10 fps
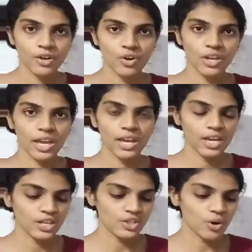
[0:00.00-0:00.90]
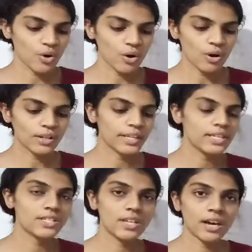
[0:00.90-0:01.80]
Okay, so all
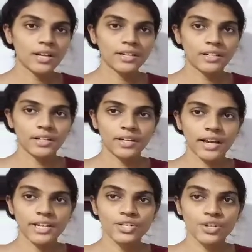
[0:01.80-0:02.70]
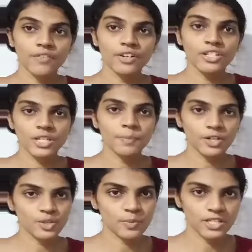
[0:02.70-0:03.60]
these are kinds of
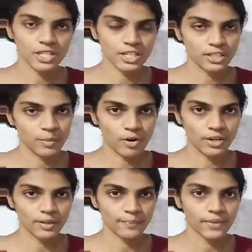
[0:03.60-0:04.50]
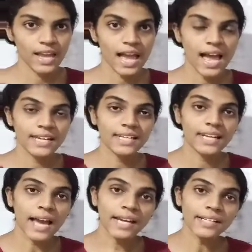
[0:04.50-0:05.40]
receptors present in the body. And
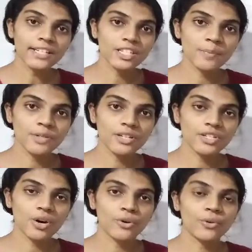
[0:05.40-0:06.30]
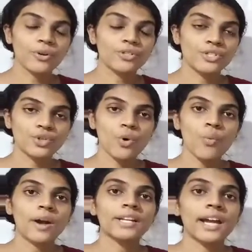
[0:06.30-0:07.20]
light receptors are also
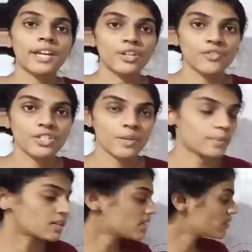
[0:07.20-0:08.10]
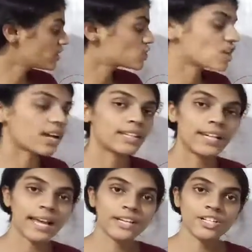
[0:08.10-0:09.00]
one kind of receptors. Which are the
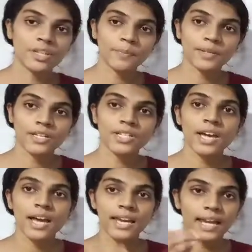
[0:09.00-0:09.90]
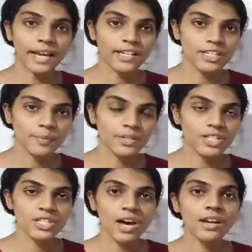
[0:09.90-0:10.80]
light receptors? Light
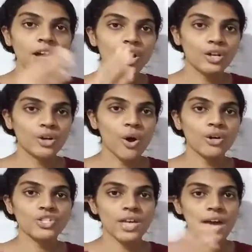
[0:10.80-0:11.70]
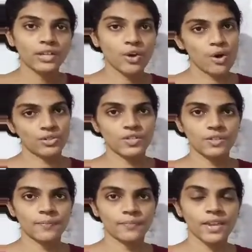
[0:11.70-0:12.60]
receptors are rods and cones.